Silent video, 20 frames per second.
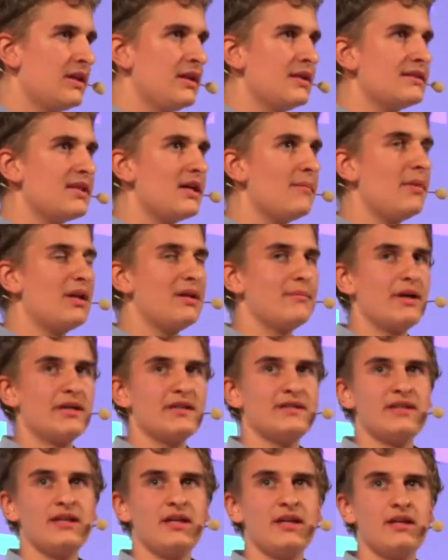Somebody might
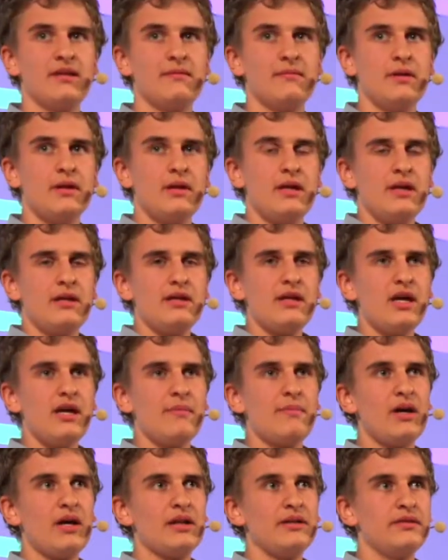say, yeah,
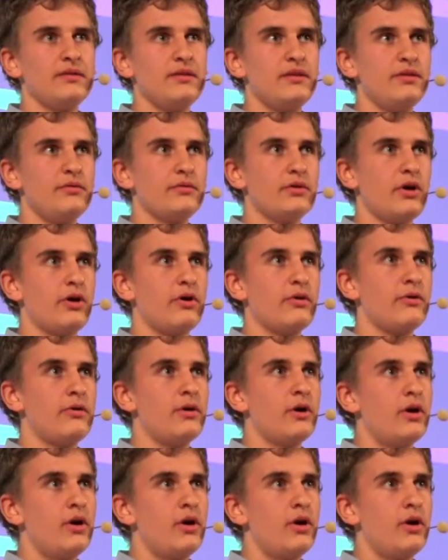but, you know,